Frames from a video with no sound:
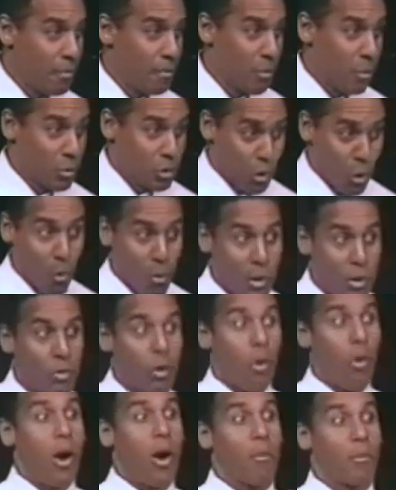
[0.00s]
So when we
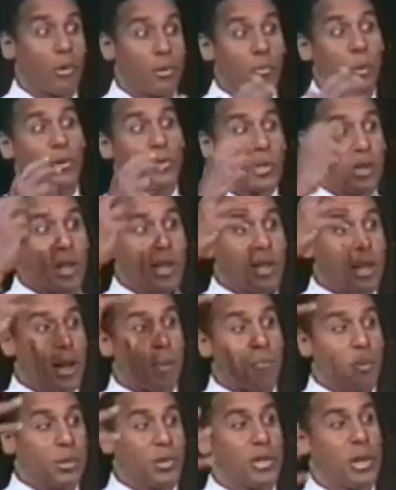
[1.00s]
grow up, we're supposed to get
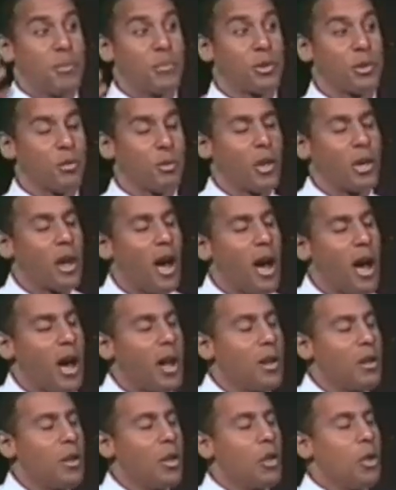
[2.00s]
that perception. When
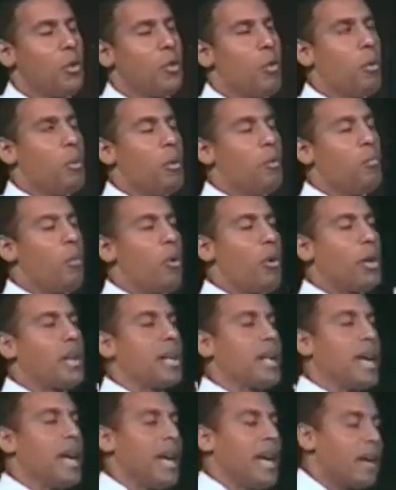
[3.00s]
we're born
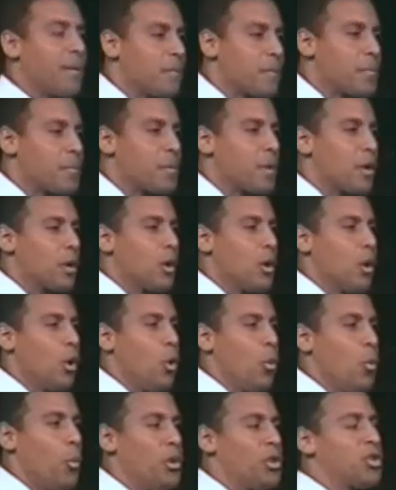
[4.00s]
again,
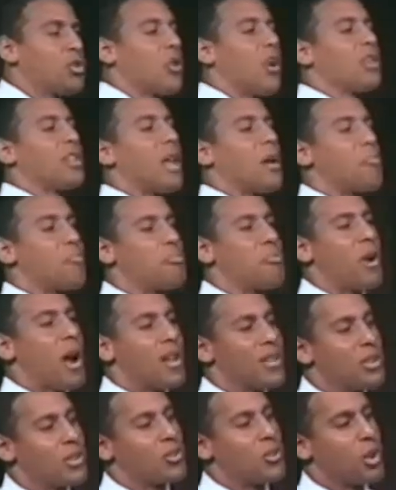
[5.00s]
we start that
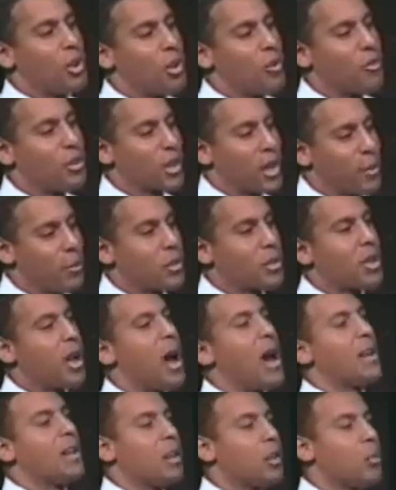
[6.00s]
process all over again with
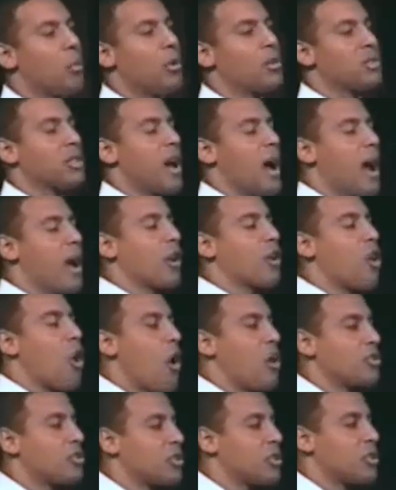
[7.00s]
God. In other words, God
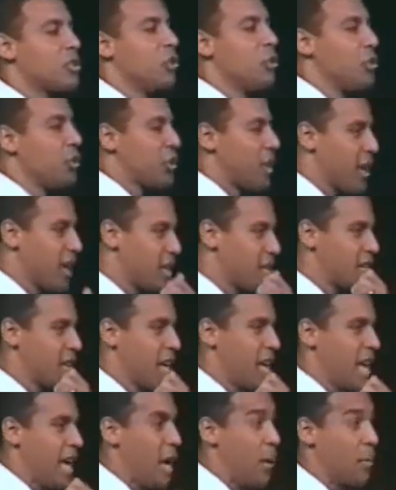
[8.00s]
calls us to do things,
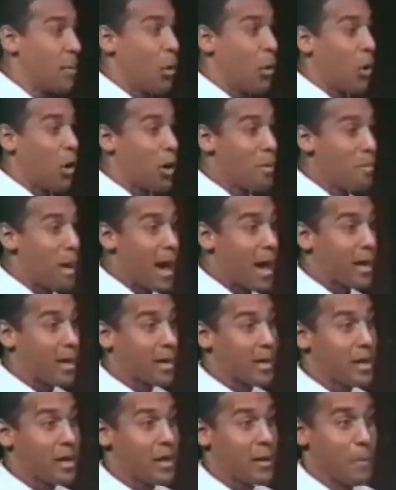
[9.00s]
and we
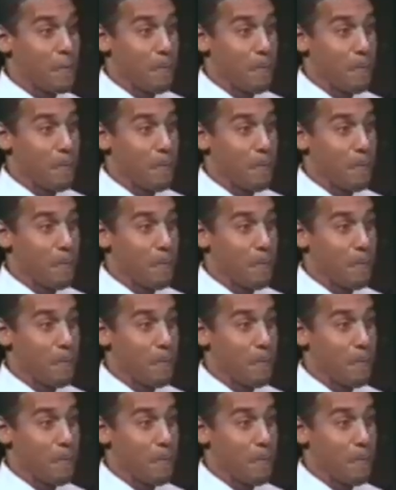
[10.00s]
automatically